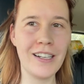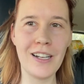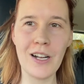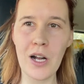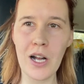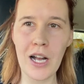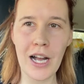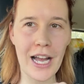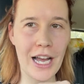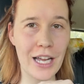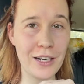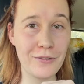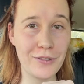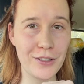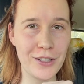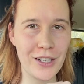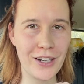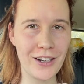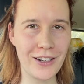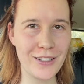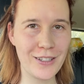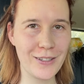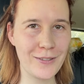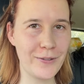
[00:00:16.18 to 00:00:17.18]

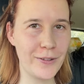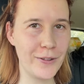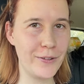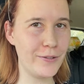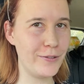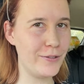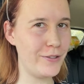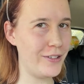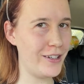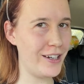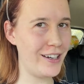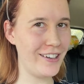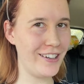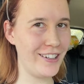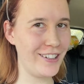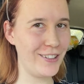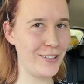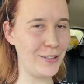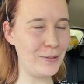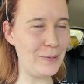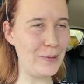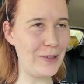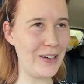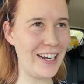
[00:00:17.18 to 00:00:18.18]
advertised for very
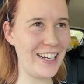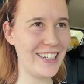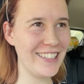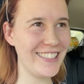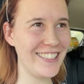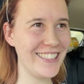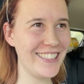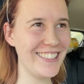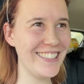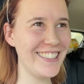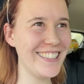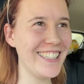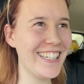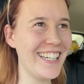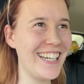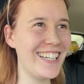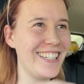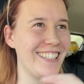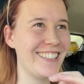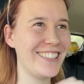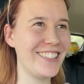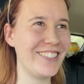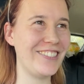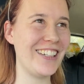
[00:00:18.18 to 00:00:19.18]
good prices.
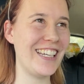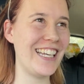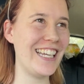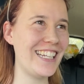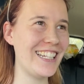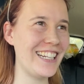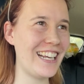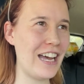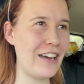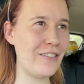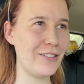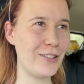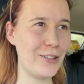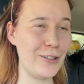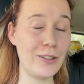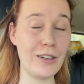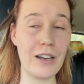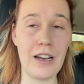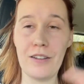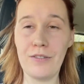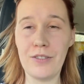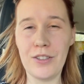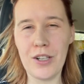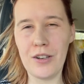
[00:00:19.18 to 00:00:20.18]
So we're here to have a look.
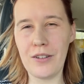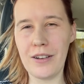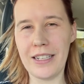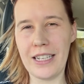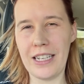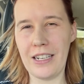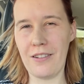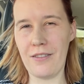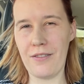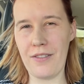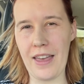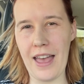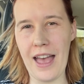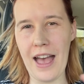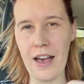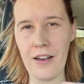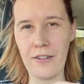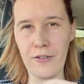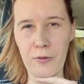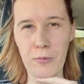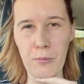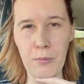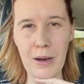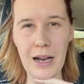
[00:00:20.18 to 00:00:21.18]
I've no idea if they have
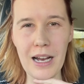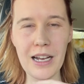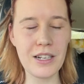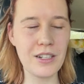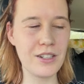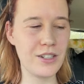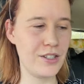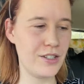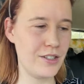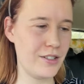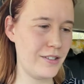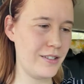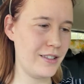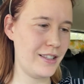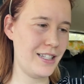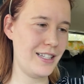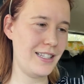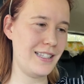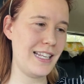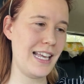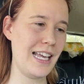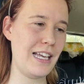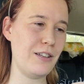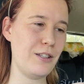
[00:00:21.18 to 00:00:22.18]
much. The
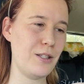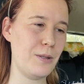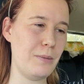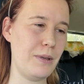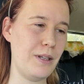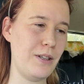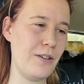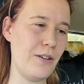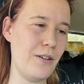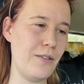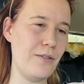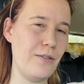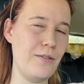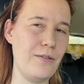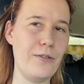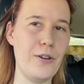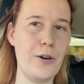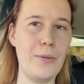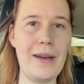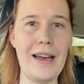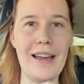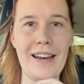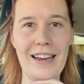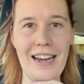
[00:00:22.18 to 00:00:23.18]
sale's been on for
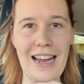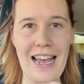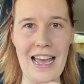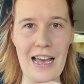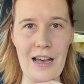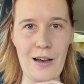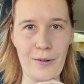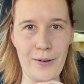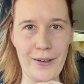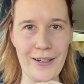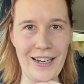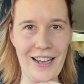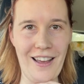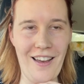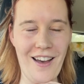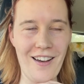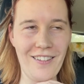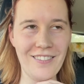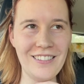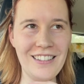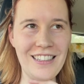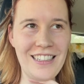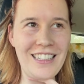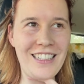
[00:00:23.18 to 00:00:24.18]
about an hour now.
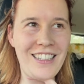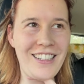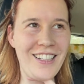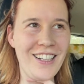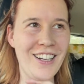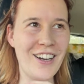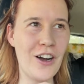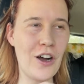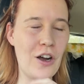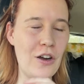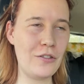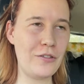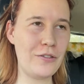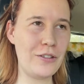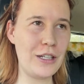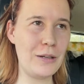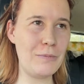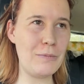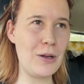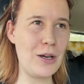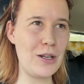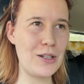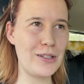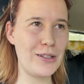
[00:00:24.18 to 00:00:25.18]
Hopefully I'm
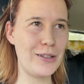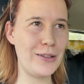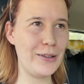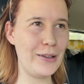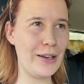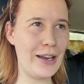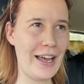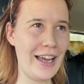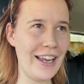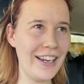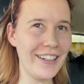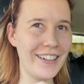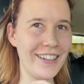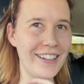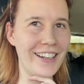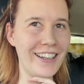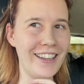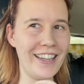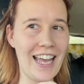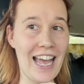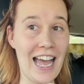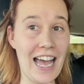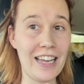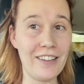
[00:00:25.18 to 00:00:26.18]
not too late and they
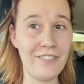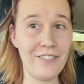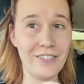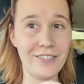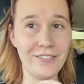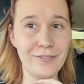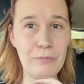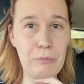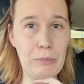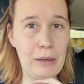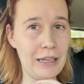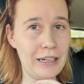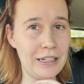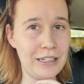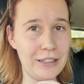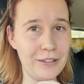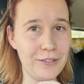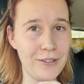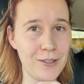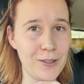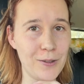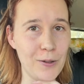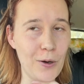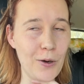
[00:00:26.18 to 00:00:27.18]
have plenty of
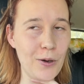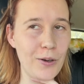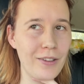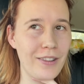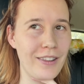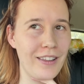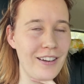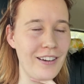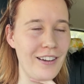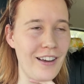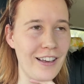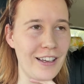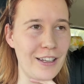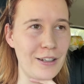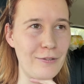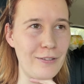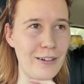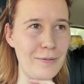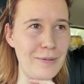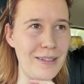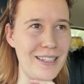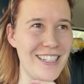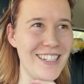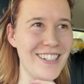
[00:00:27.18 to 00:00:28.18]
stock that I can
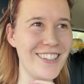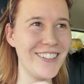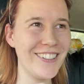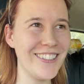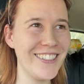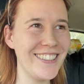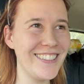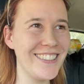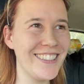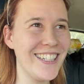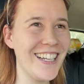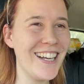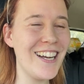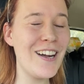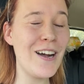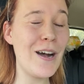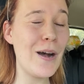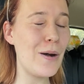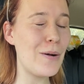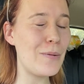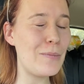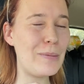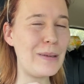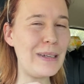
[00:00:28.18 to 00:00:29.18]
rummage through.
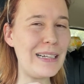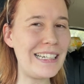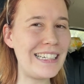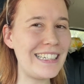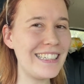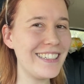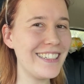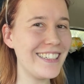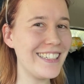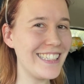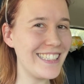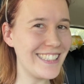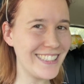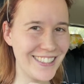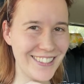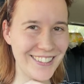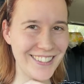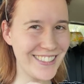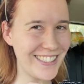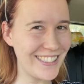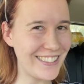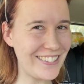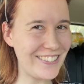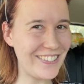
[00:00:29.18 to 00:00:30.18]
But let's go
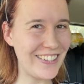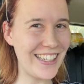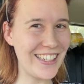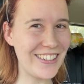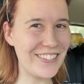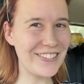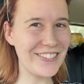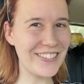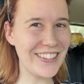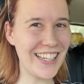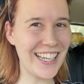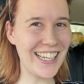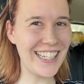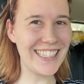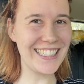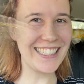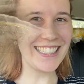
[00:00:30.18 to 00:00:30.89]
see what we can find.